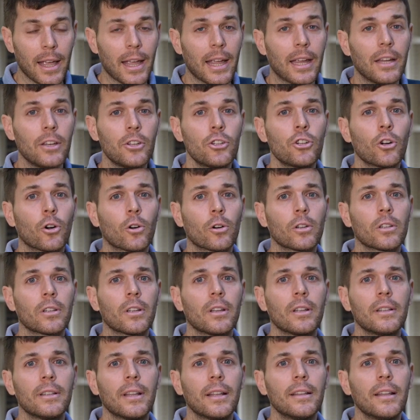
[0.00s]
In short,
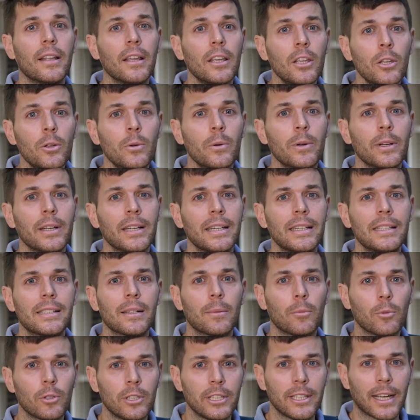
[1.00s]
that the EU is
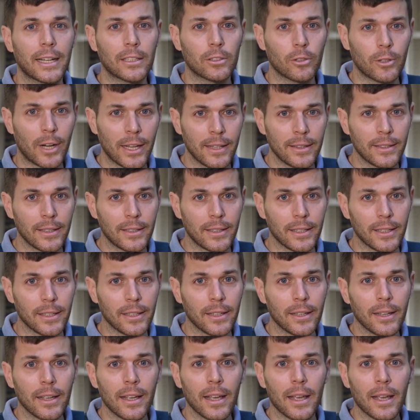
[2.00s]
a multi-actor entity